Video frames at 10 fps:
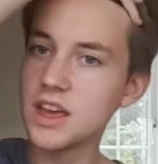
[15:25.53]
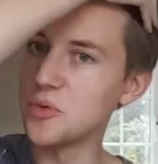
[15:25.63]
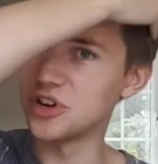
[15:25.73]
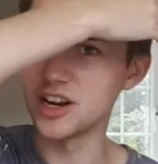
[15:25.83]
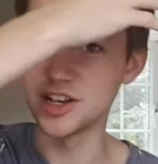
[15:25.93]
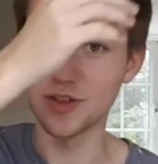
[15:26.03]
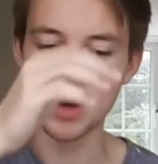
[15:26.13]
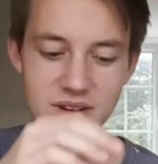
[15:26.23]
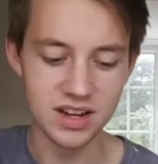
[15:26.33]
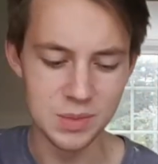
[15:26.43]
which I
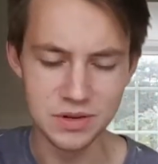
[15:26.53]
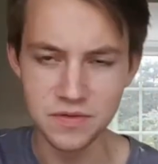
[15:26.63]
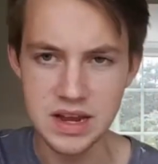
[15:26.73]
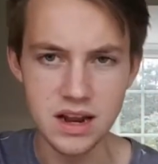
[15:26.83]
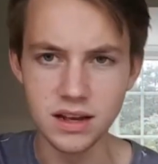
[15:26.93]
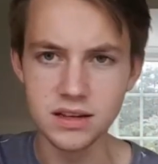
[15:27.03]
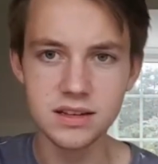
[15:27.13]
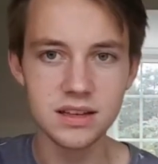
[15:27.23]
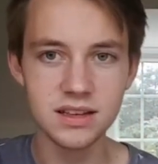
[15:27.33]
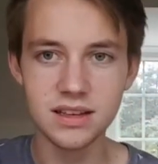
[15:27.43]
described in terms of
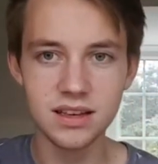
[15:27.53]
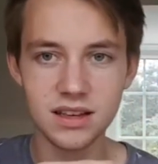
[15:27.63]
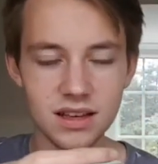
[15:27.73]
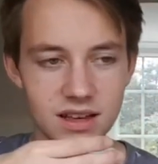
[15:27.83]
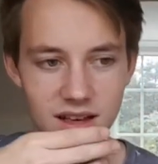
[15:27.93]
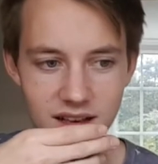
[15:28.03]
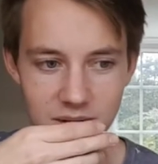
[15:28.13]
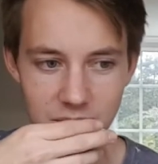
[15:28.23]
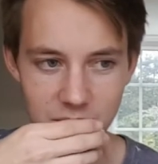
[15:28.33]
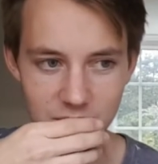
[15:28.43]
feelings,
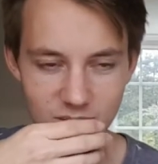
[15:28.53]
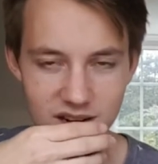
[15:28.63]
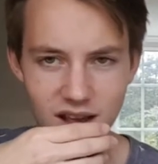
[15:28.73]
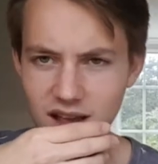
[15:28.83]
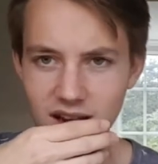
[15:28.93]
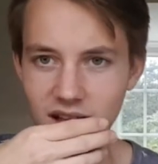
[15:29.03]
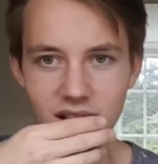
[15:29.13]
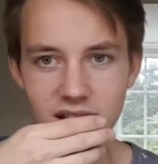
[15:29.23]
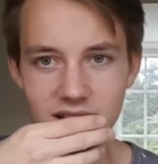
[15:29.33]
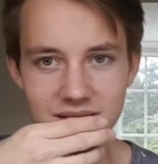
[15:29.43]
which I
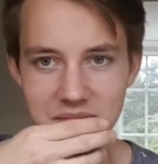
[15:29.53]
like.